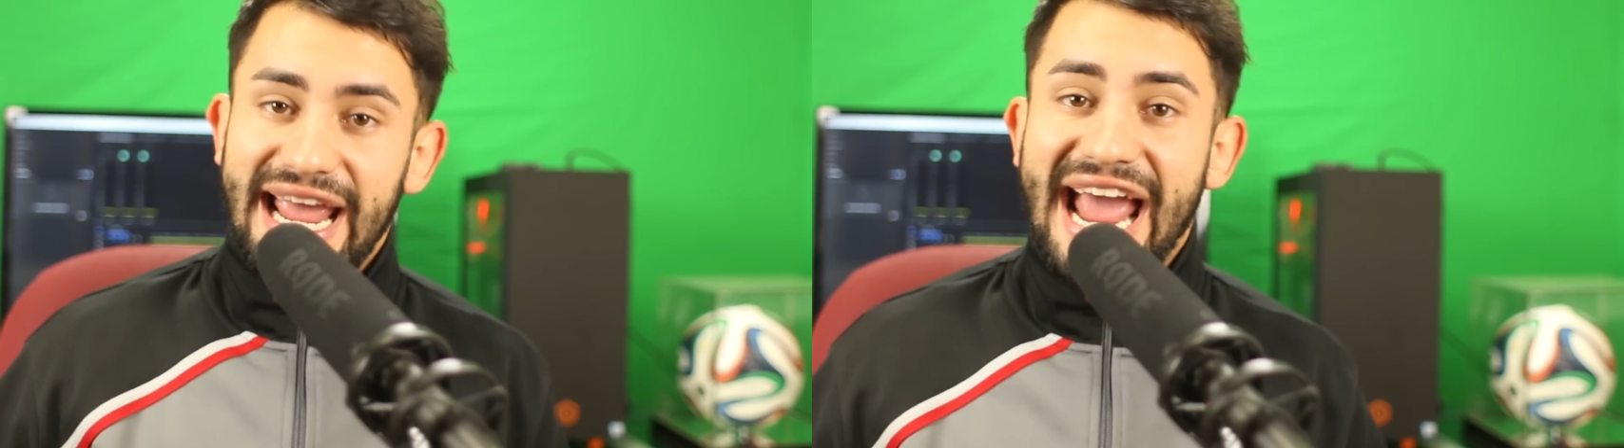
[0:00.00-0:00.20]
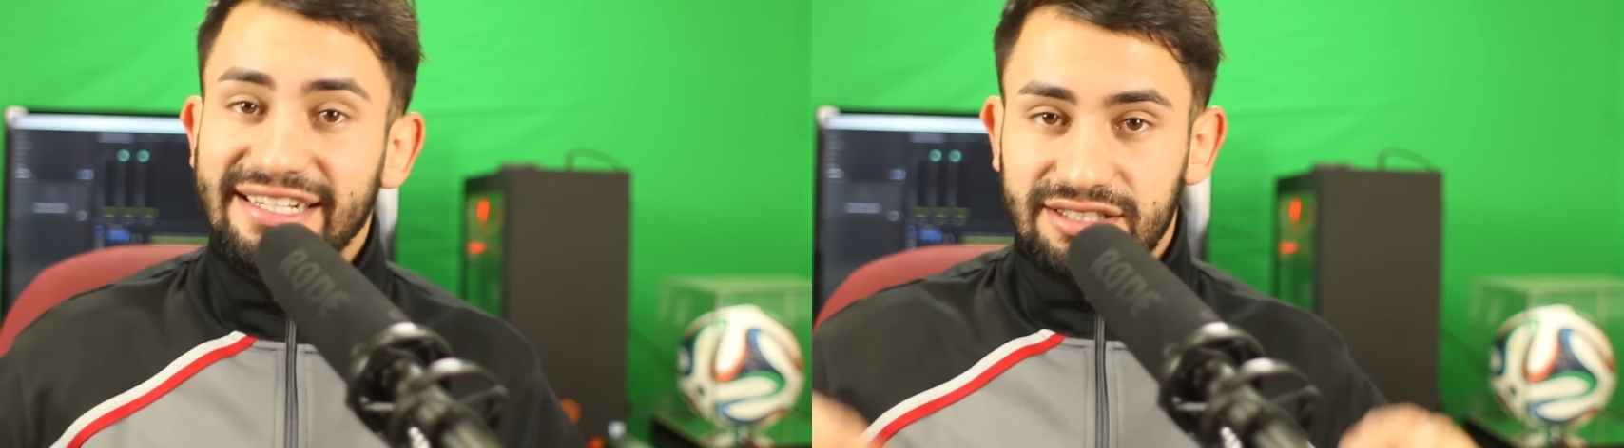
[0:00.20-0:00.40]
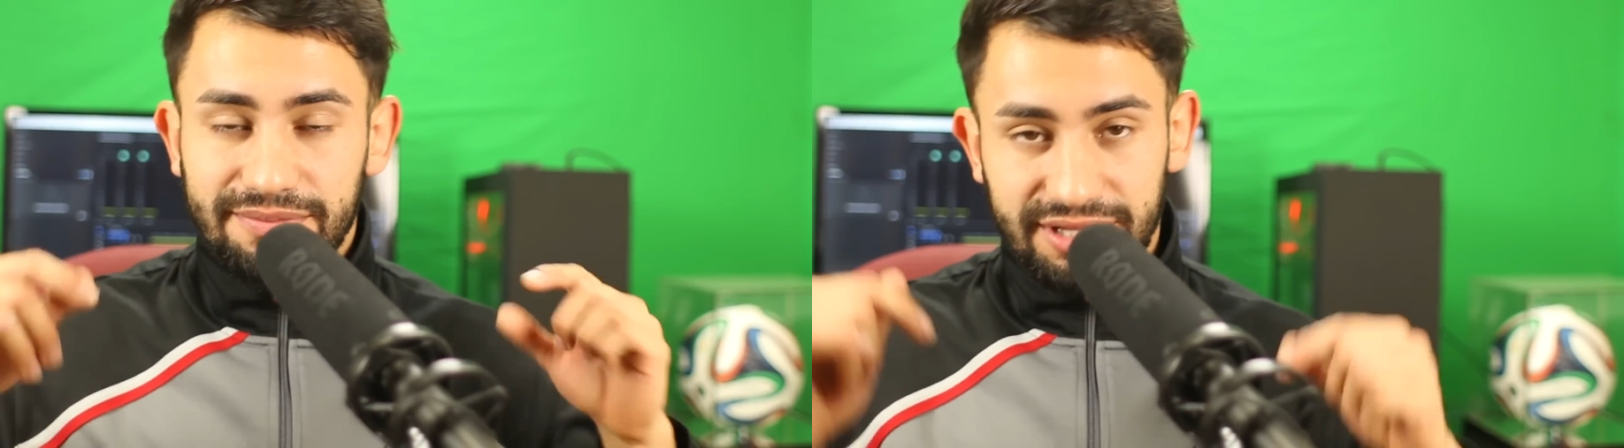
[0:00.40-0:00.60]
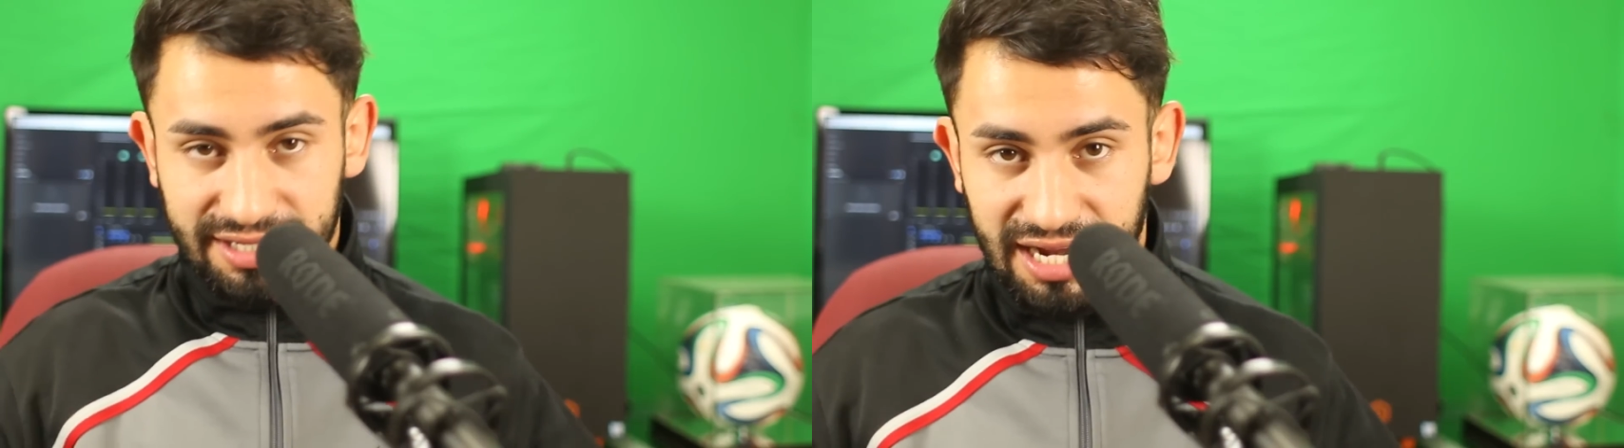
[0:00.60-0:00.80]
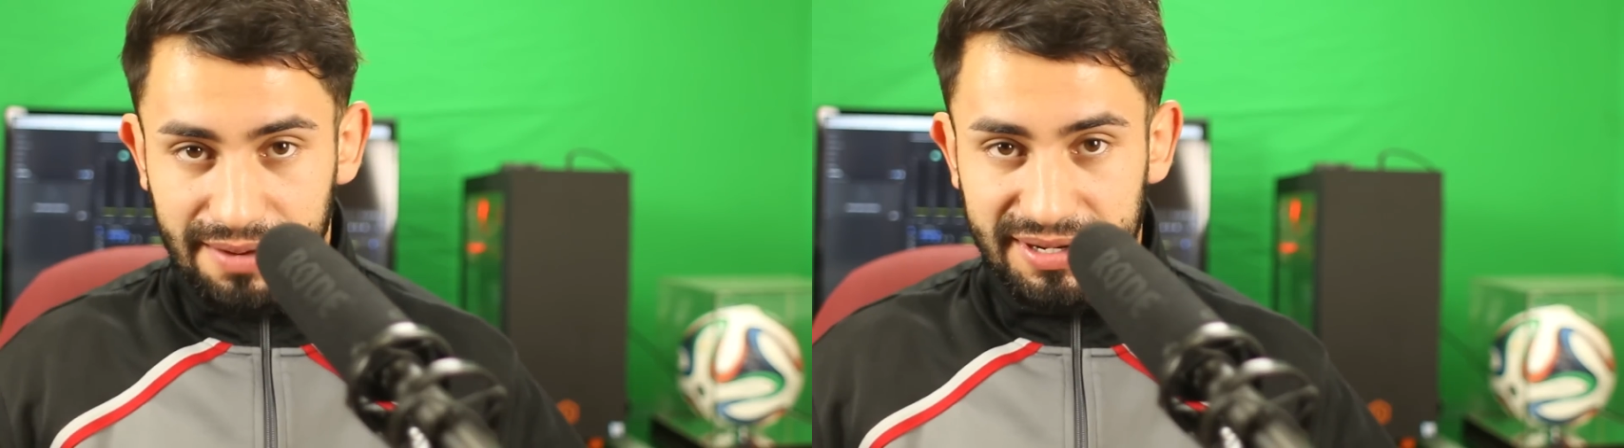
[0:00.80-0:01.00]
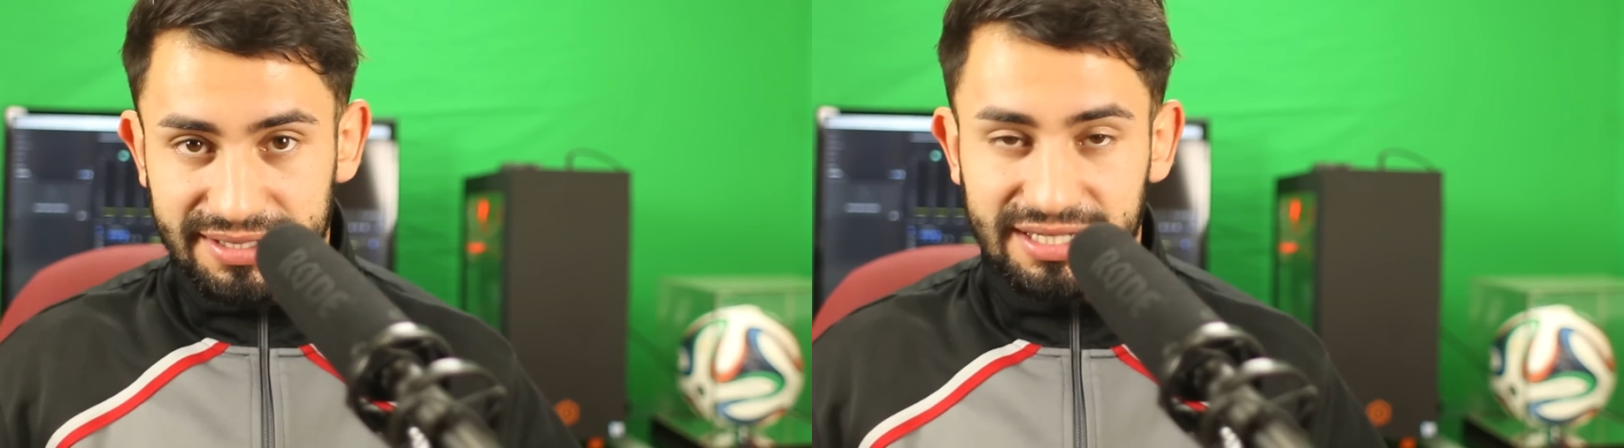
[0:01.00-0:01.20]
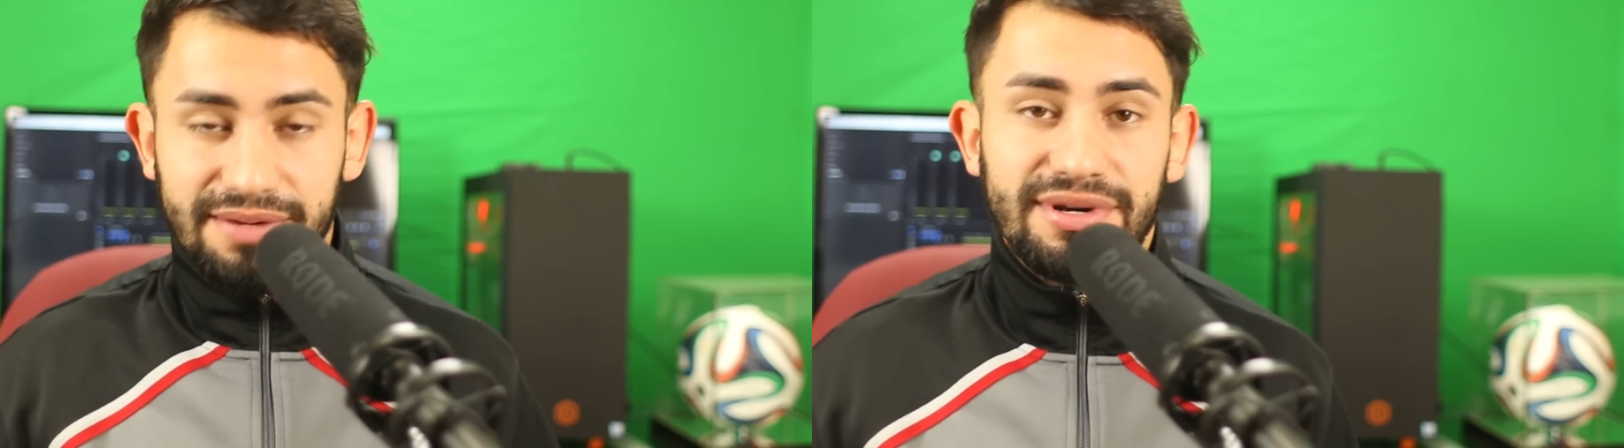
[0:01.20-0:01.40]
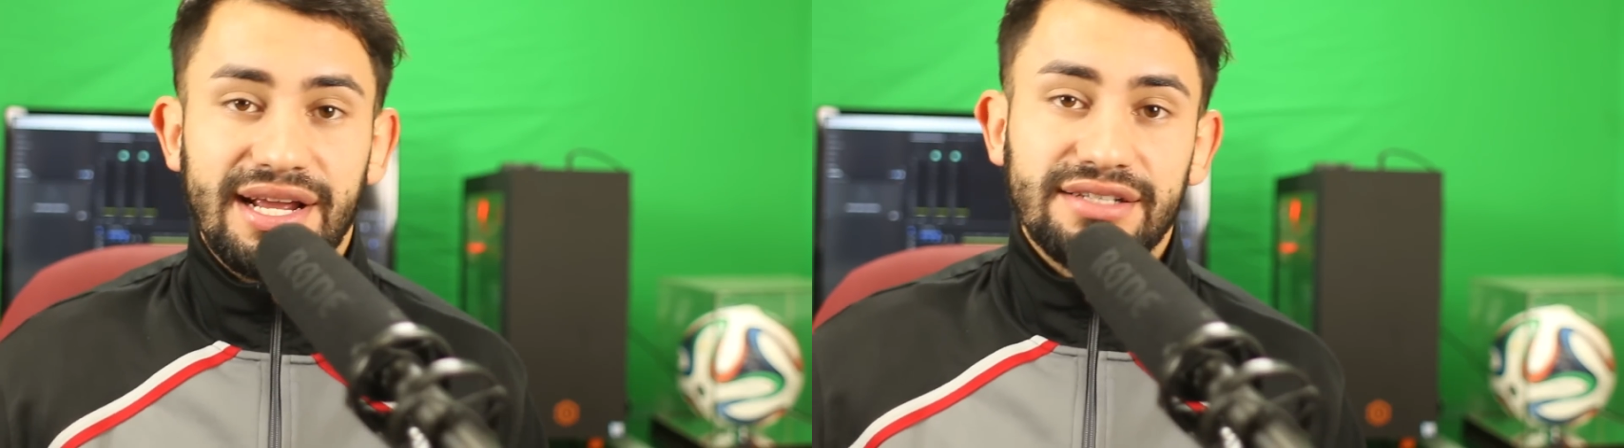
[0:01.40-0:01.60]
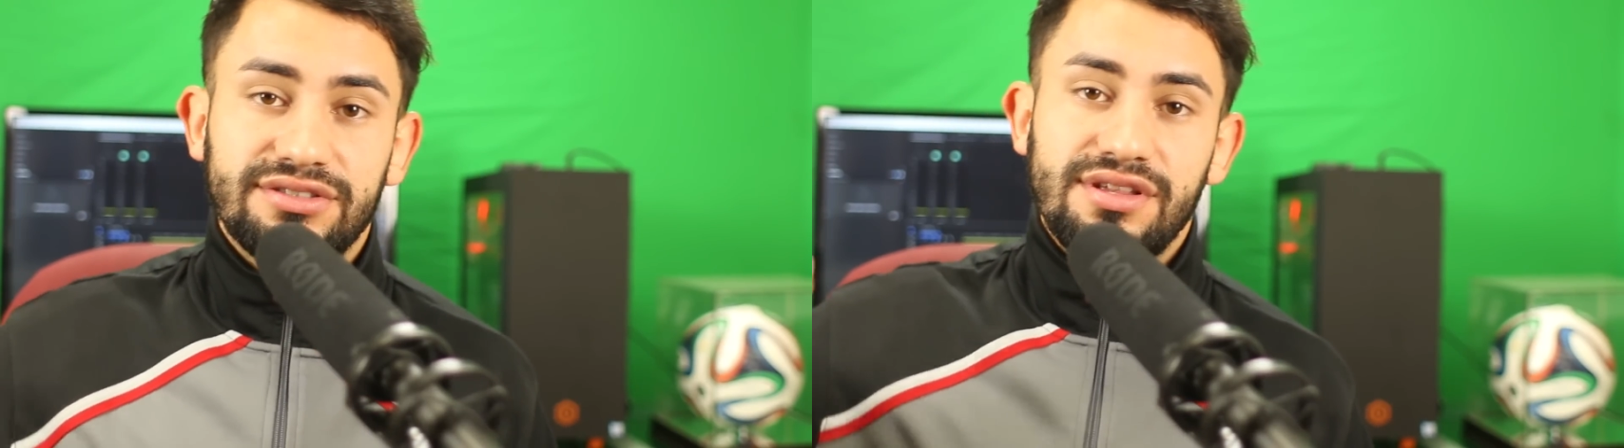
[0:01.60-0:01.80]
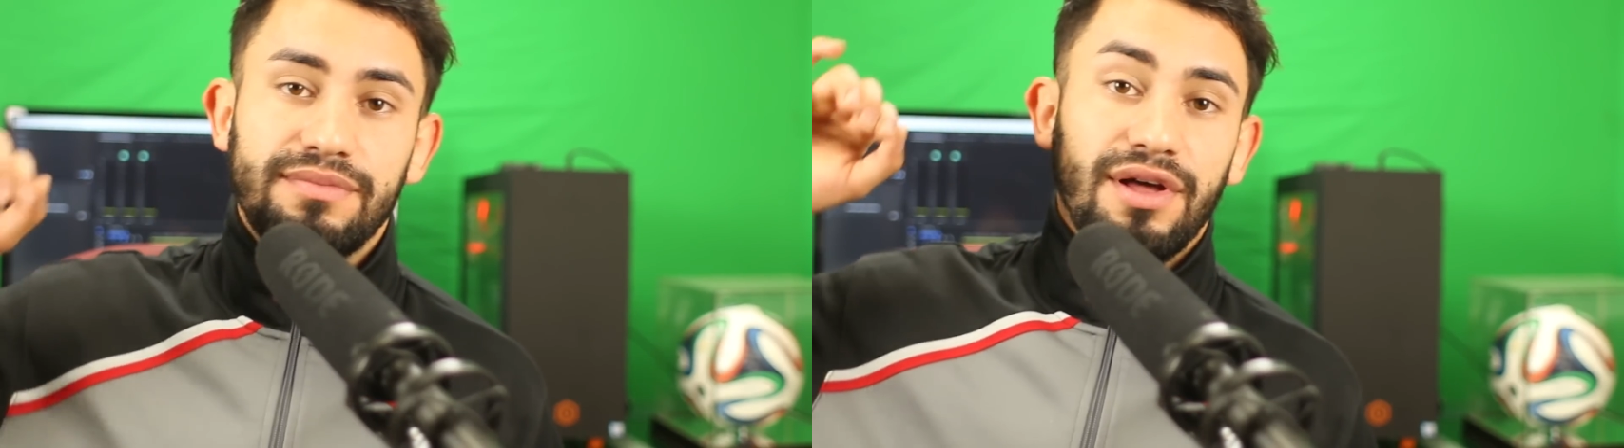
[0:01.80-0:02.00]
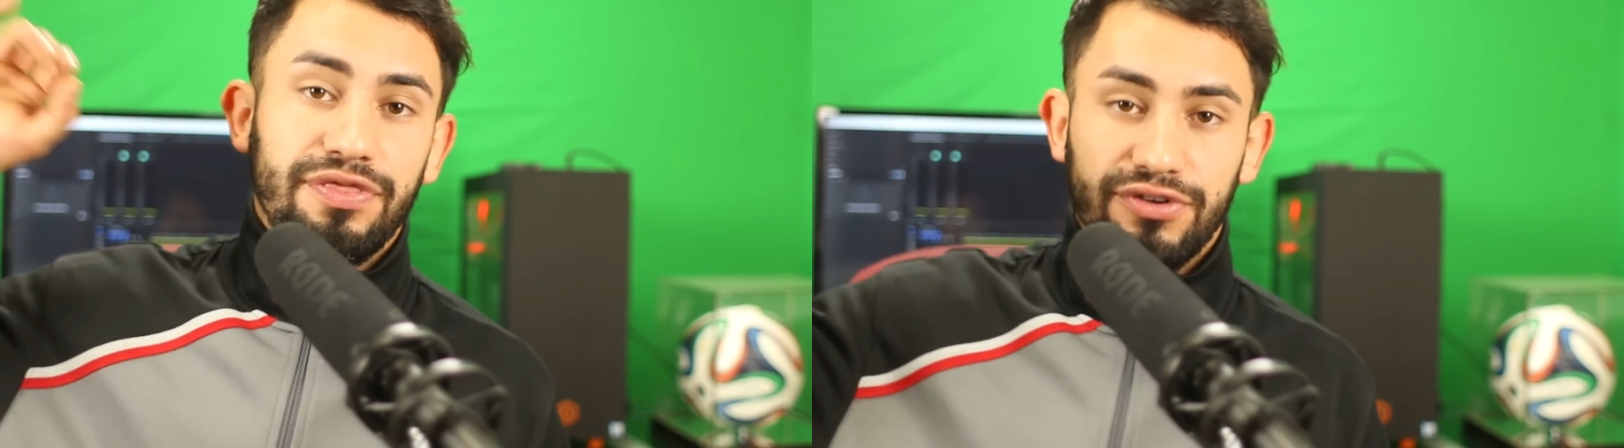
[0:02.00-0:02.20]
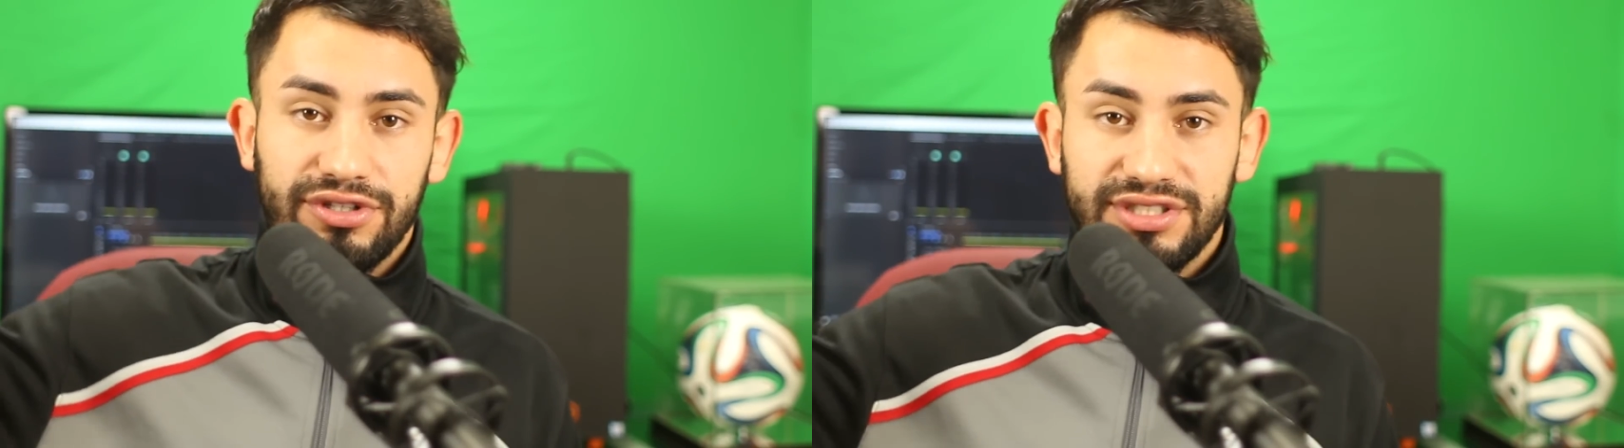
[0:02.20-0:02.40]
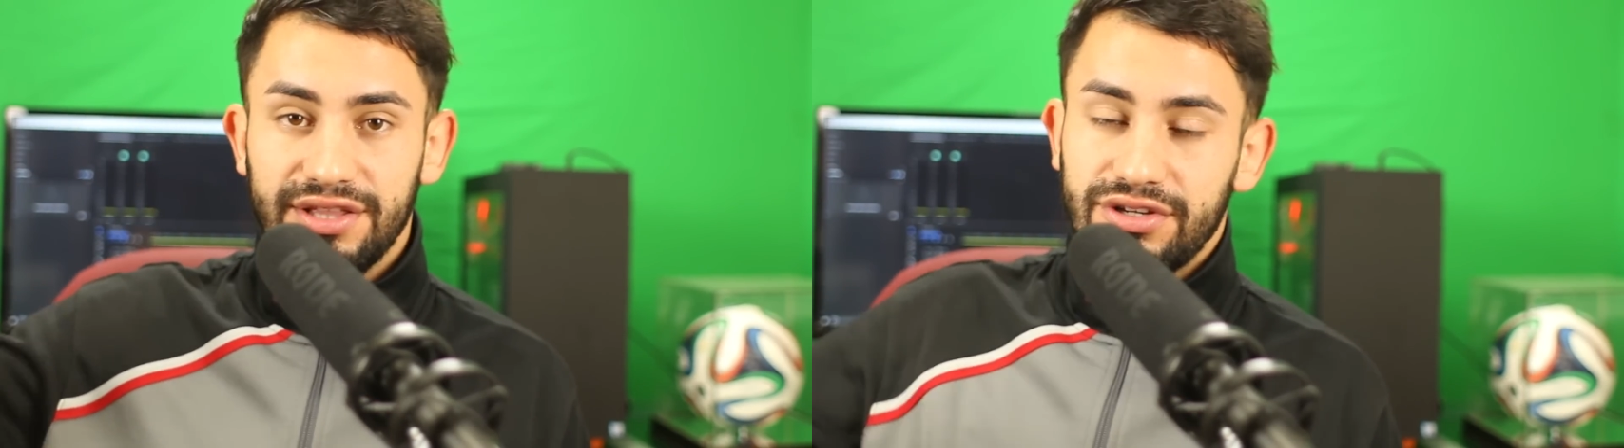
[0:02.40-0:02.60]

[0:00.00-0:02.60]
ask them in the comments, and I'm gonna answer them on Thursday.